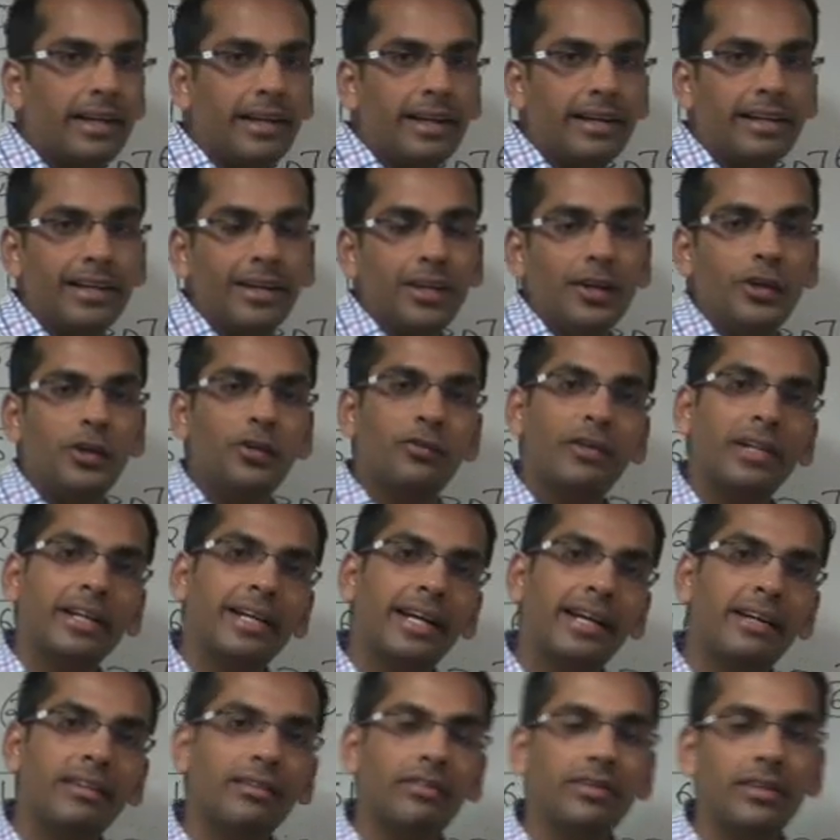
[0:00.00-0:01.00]
date, you will
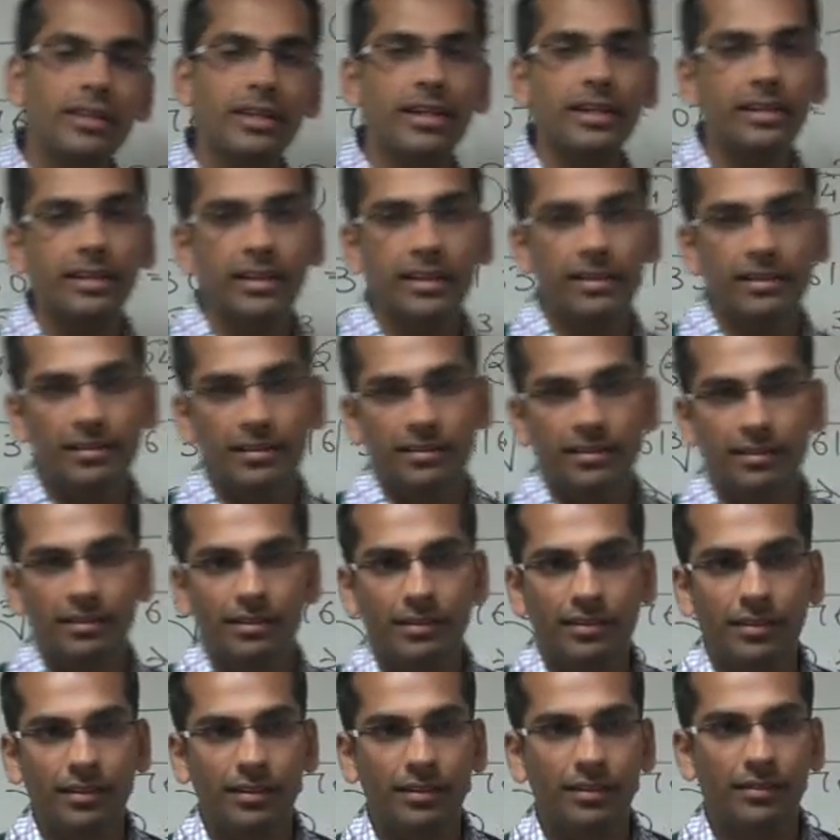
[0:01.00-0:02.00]
get 3 again.
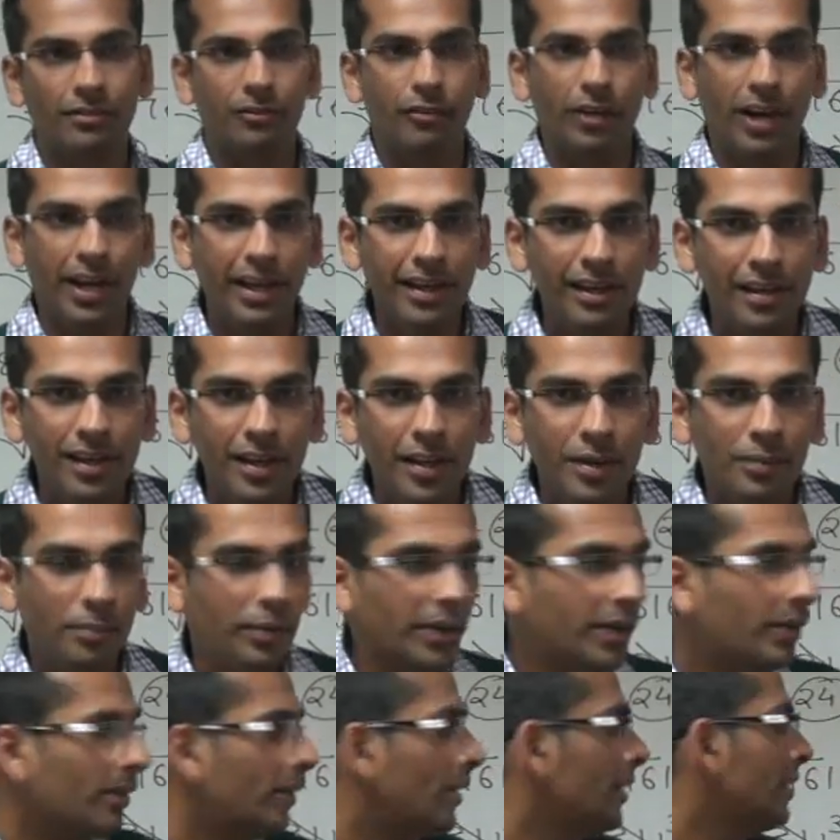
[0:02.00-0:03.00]
Why?
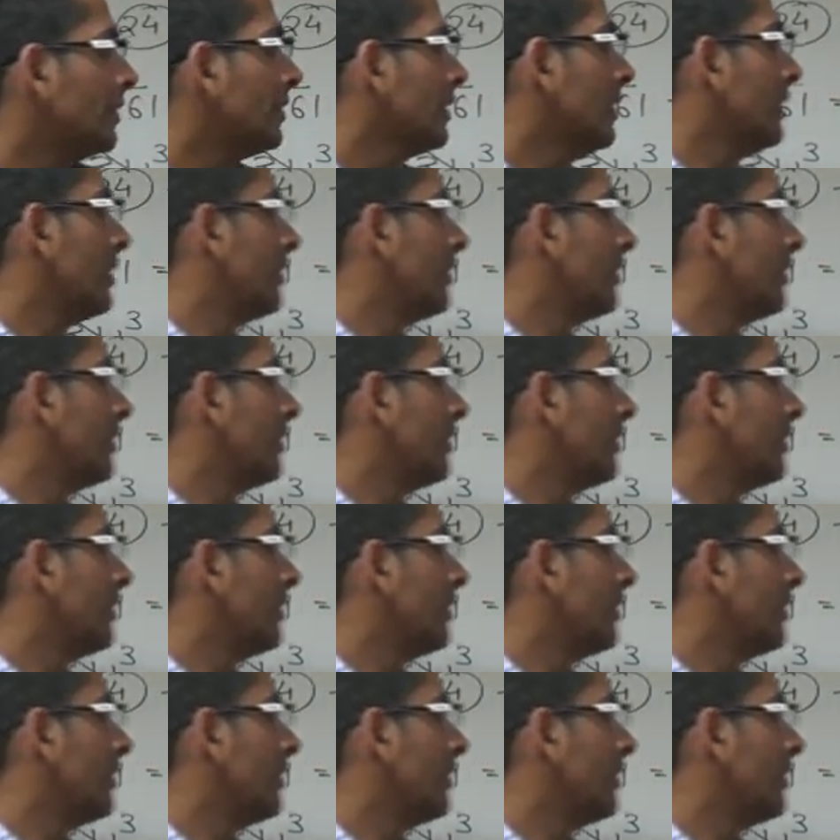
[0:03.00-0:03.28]
Because